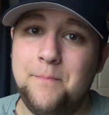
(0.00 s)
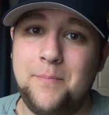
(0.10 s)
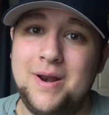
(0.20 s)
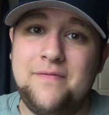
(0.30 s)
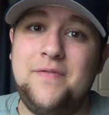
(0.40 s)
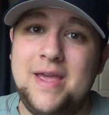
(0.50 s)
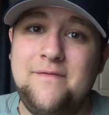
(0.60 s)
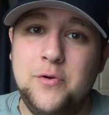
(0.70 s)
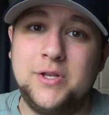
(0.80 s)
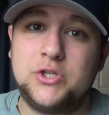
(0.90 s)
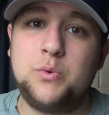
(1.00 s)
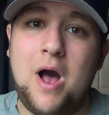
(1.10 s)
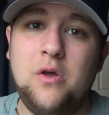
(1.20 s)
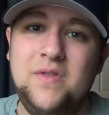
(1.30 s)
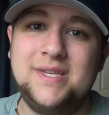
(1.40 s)
But if you can
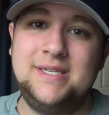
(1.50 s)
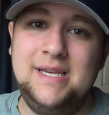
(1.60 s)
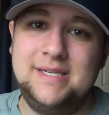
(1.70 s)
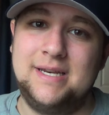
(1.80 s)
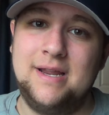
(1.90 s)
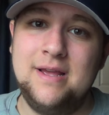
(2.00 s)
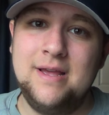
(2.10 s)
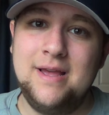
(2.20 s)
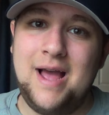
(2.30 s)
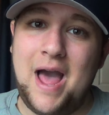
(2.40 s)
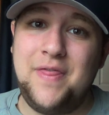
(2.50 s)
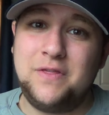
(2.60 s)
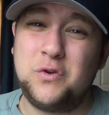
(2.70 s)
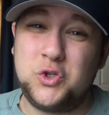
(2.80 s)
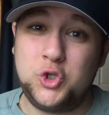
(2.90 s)
swallow this season, I
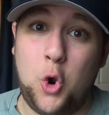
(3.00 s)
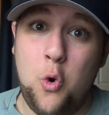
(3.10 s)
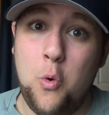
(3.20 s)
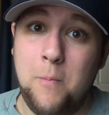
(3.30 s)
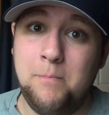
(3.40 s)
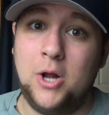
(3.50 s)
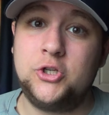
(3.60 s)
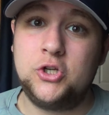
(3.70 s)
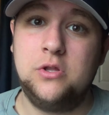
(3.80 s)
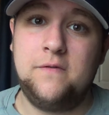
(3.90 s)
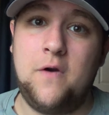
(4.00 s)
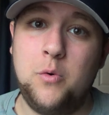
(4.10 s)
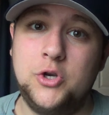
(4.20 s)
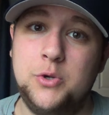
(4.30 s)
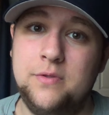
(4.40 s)
think there's so much to look
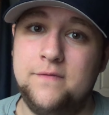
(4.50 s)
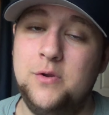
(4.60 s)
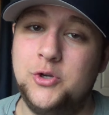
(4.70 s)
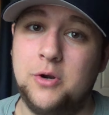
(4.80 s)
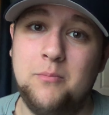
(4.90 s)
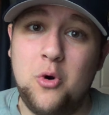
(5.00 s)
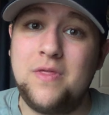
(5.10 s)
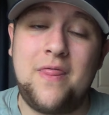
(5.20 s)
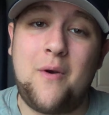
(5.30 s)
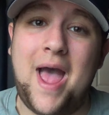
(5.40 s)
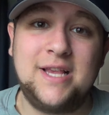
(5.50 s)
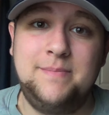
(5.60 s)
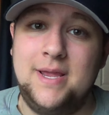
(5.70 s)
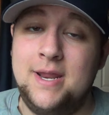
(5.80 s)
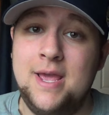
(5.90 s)
forward to in the future. More than there has
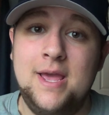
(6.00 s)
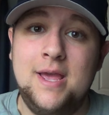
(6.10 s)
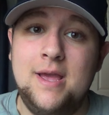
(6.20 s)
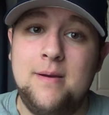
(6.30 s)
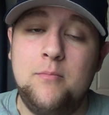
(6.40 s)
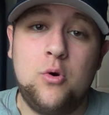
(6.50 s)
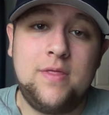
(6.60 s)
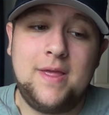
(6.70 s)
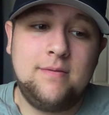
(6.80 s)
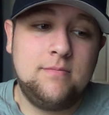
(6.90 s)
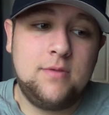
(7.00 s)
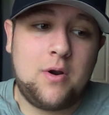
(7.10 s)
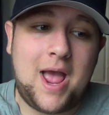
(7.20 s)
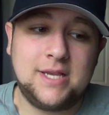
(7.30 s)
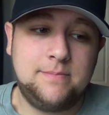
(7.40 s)
been,
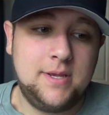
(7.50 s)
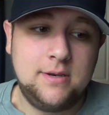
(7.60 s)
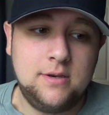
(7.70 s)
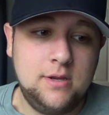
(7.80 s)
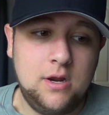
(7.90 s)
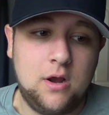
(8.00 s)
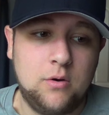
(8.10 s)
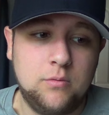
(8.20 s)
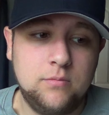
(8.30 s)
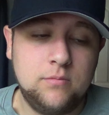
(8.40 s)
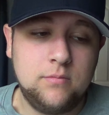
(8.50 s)
you know,